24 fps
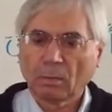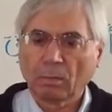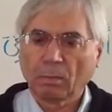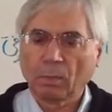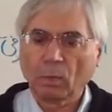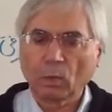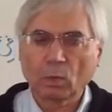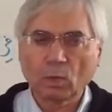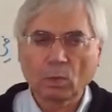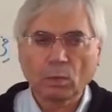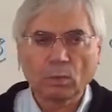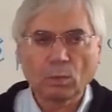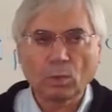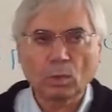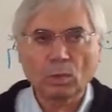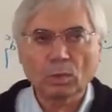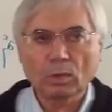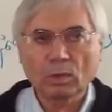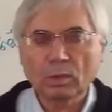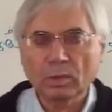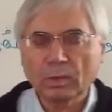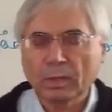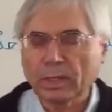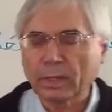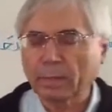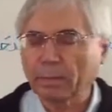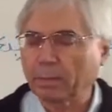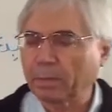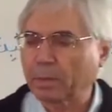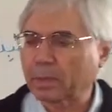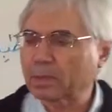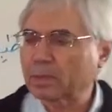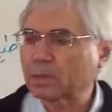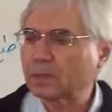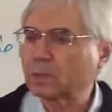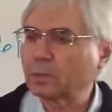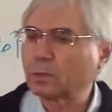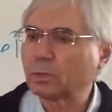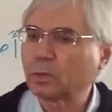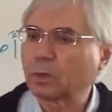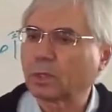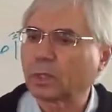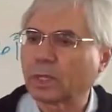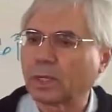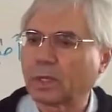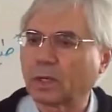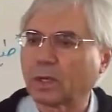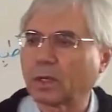Bukumun, a person who
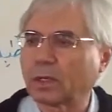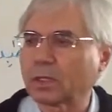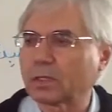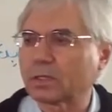cannot